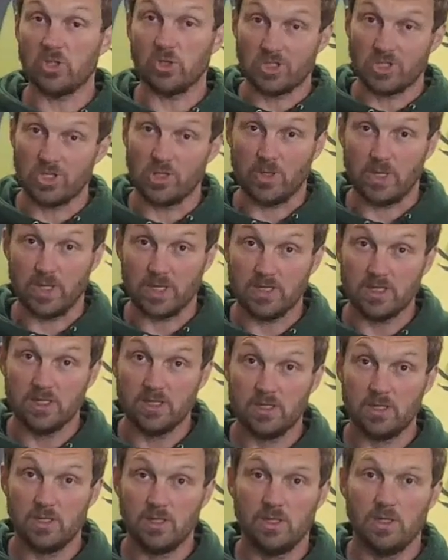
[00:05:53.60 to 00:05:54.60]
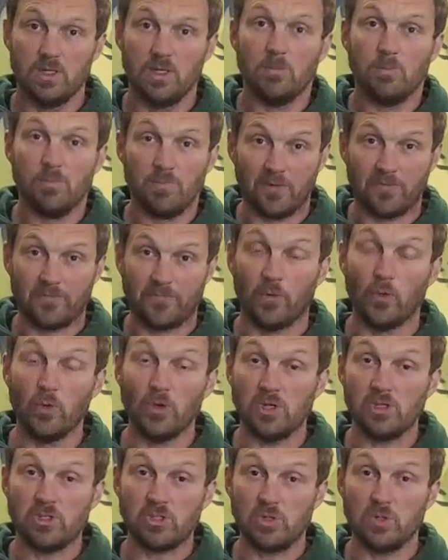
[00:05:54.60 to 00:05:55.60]
you're doing, before
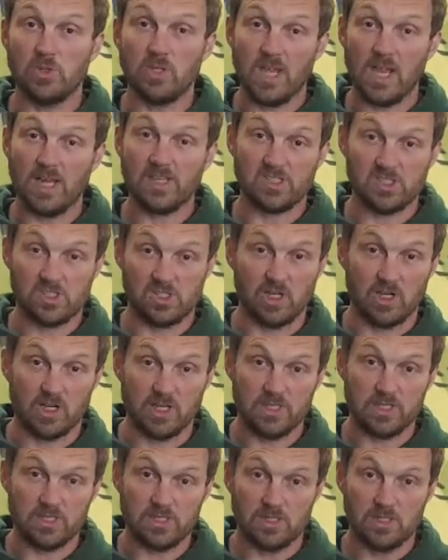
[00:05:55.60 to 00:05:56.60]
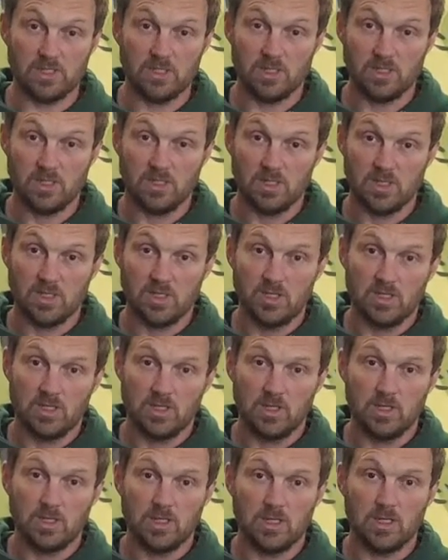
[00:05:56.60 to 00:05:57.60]
you do the exercise,
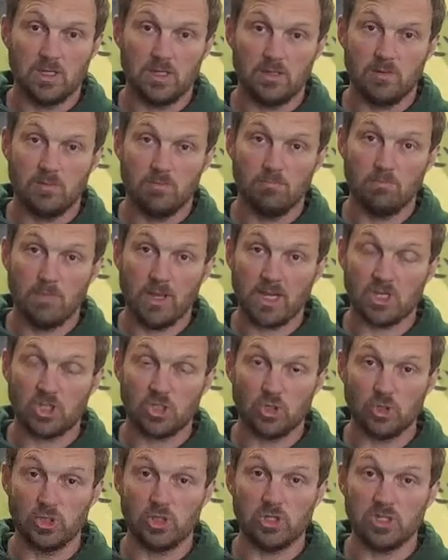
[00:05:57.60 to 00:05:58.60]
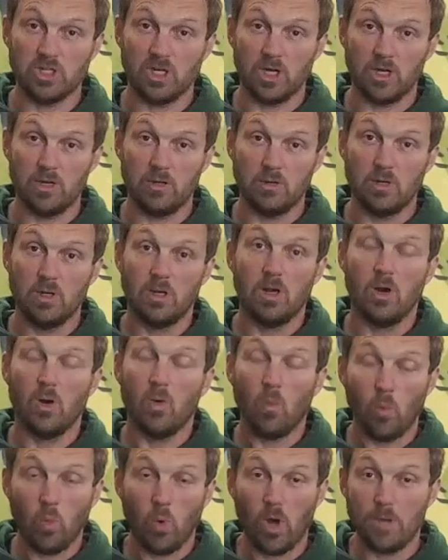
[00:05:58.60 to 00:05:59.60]
make sure you know
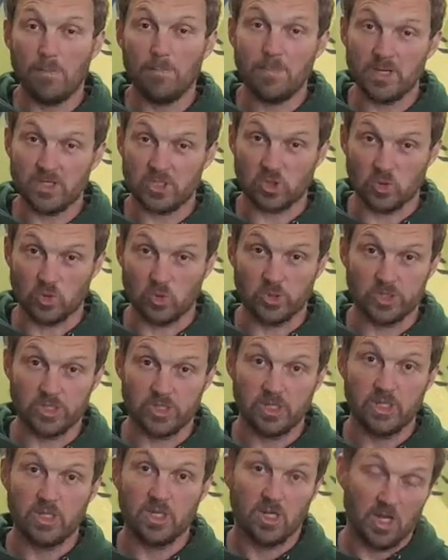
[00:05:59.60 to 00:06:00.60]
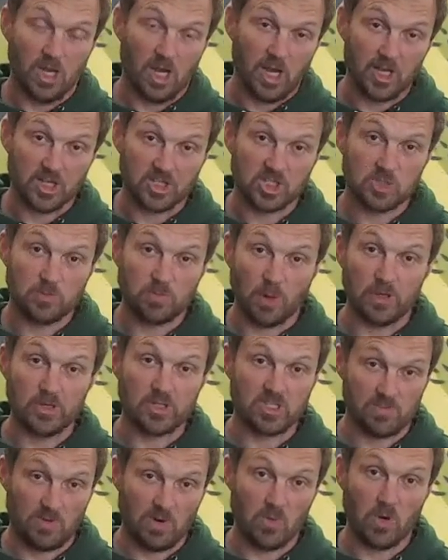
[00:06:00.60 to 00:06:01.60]
what muscles are
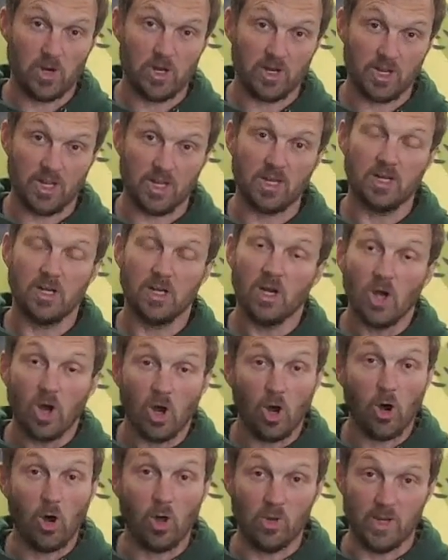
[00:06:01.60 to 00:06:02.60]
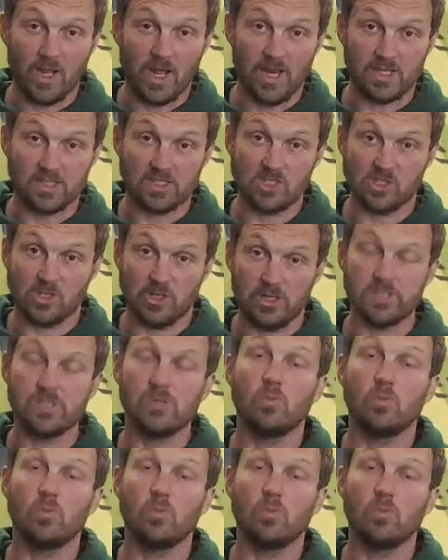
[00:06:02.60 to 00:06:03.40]
supposed to be working on that exercise.